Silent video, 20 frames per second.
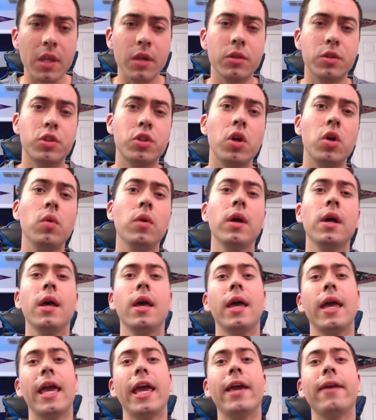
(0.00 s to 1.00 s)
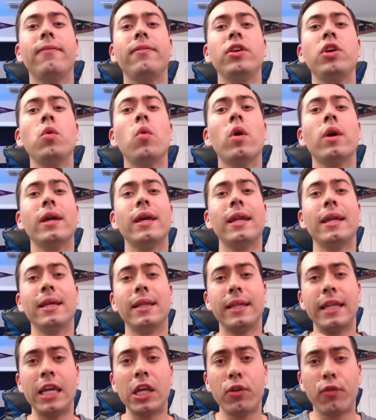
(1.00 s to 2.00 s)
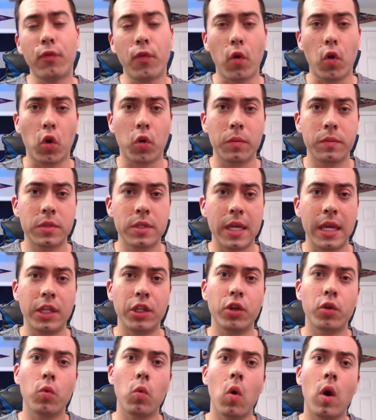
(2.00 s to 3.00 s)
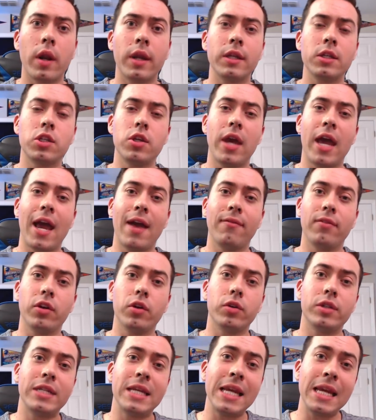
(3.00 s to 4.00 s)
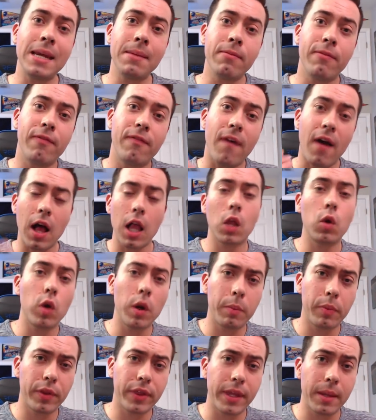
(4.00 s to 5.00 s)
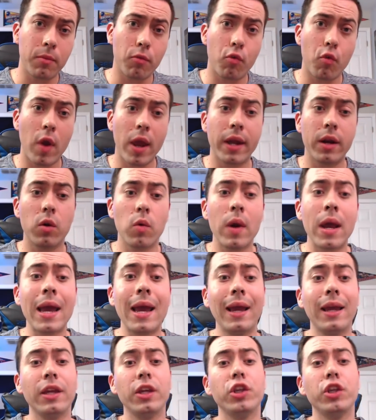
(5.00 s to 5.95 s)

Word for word: So if you are getting lead forms and you're wanting to have your team follow up with them right away,